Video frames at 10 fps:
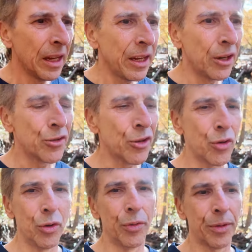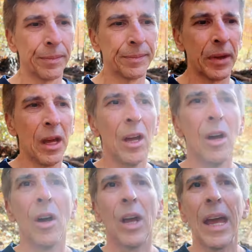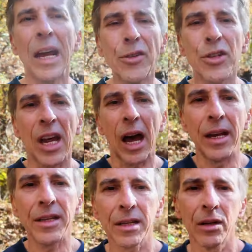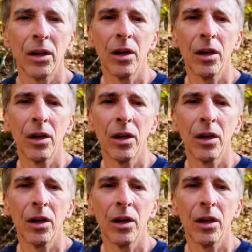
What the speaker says: Here's the truth. Exercise